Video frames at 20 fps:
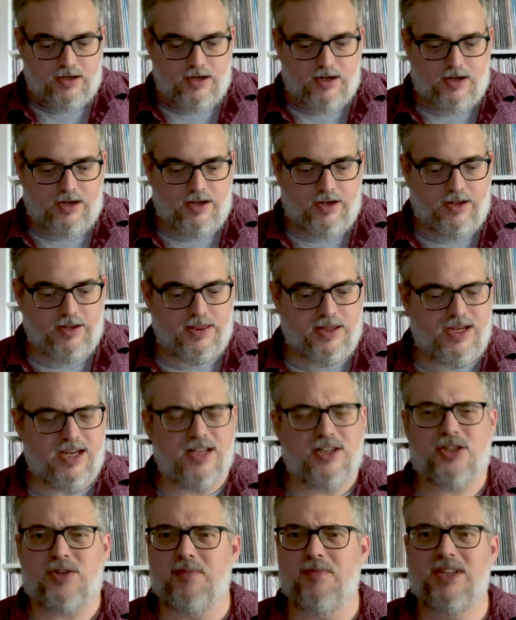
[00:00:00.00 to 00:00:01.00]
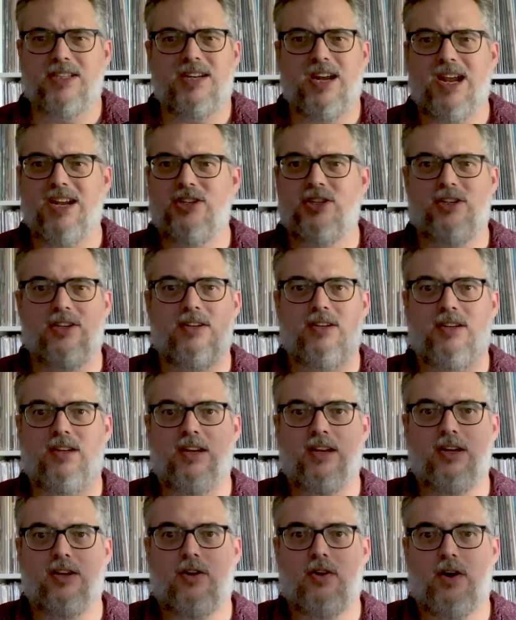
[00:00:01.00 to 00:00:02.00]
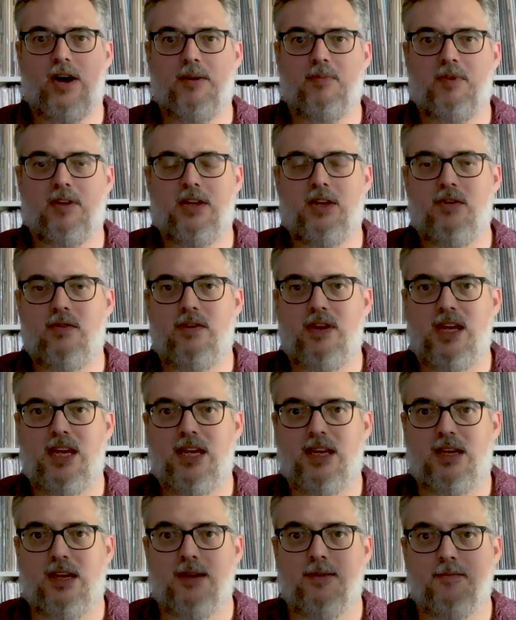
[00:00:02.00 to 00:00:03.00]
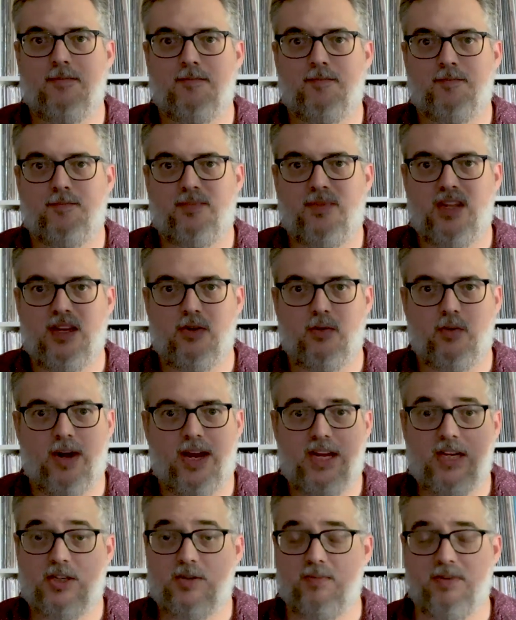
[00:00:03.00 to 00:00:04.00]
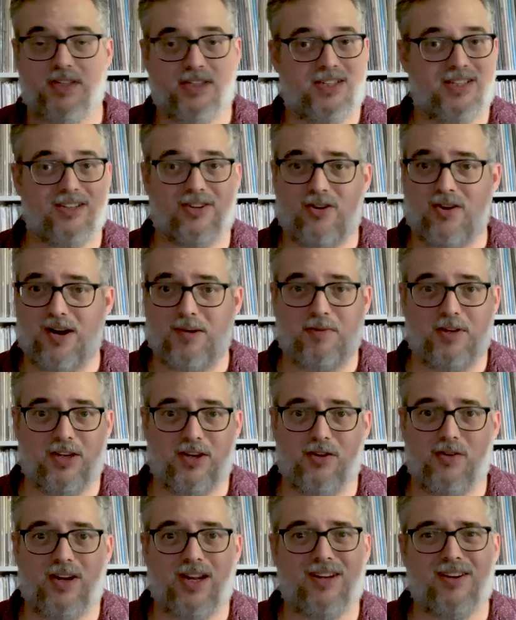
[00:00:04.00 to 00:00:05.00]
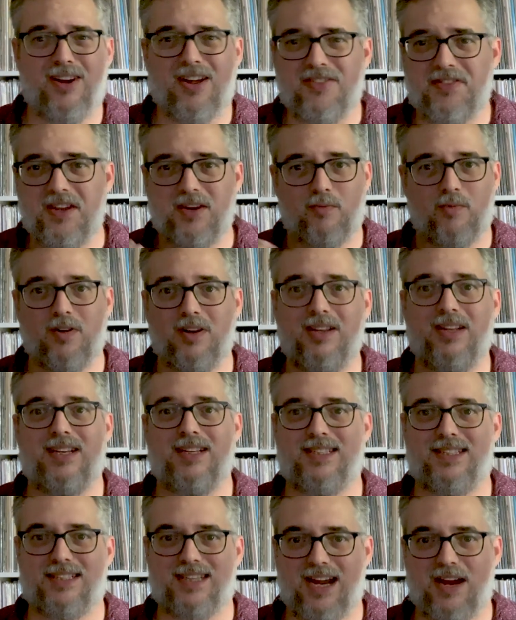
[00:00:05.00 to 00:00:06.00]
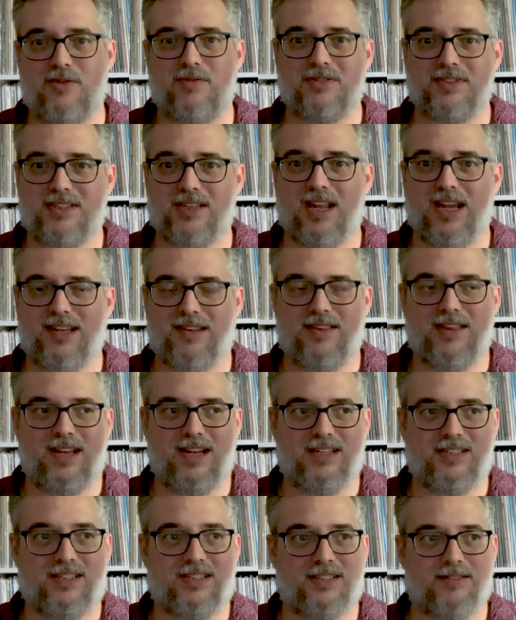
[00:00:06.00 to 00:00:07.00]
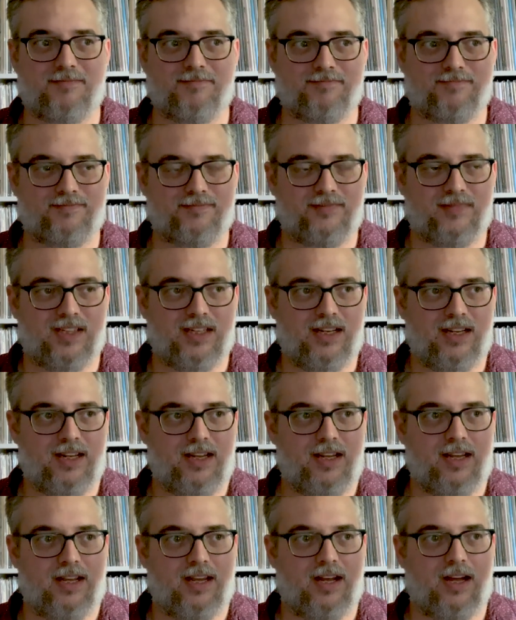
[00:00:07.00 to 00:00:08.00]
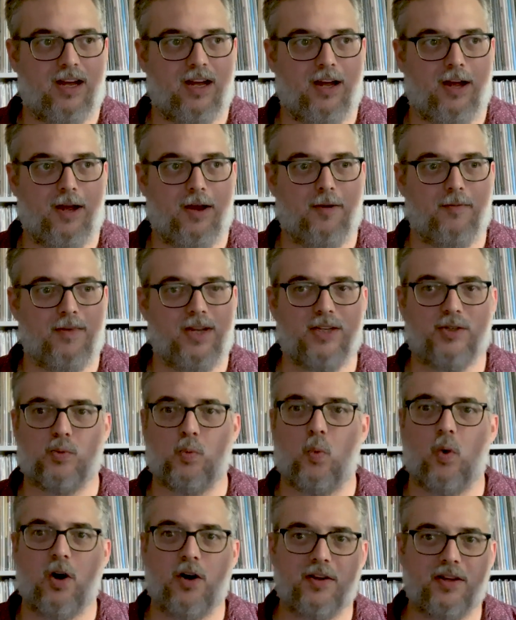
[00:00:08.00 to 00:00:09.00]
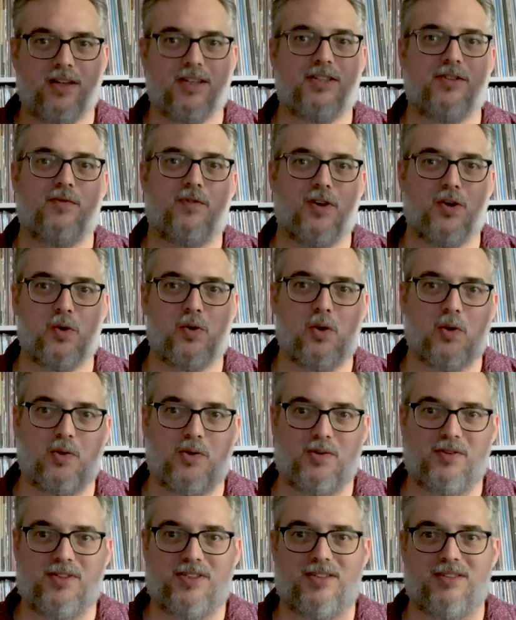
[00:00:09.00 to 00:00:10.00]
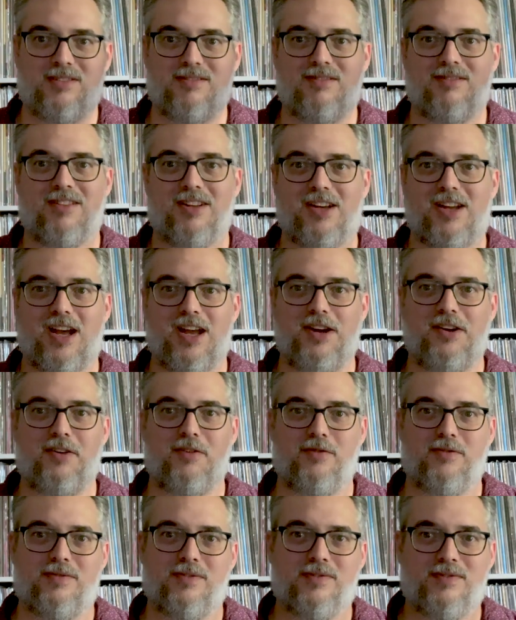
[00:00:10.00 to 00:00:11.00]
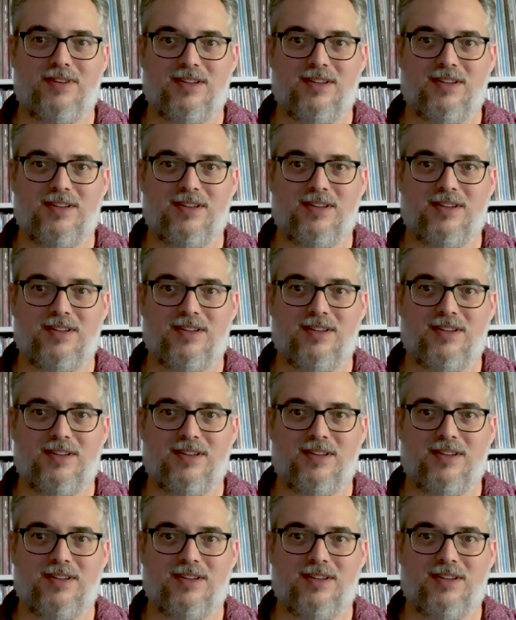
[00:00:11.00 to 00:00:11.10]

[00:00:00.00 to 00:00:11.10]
The instrumentation, incredibly unique. The arrangements, incredibly unique. Nothing really sounds like this. His wordless vocals, the kind of